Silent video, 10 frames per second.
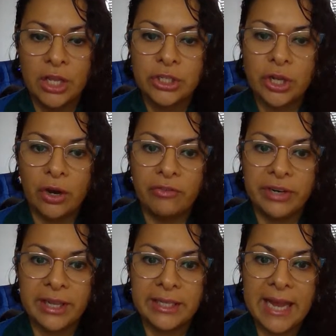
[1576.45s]
So over
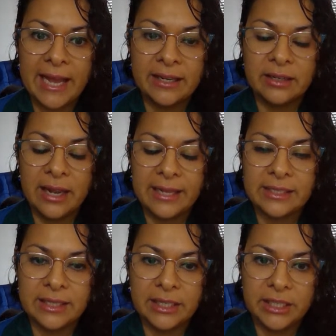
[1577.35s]
the
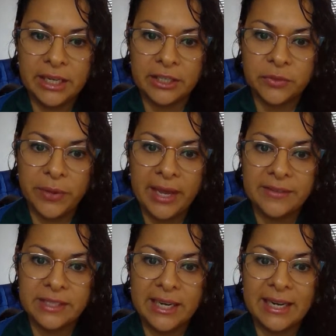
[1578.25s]
last 10 years, we have
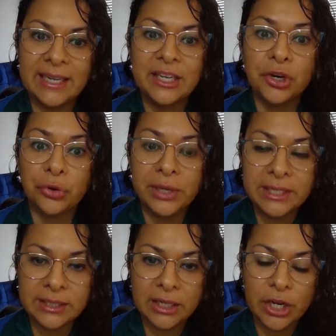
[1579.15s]
seen an
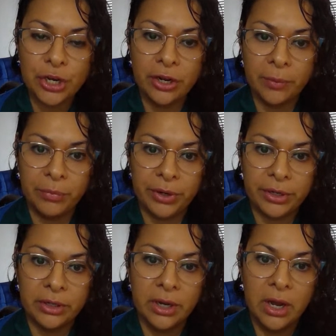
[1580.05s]
increasing number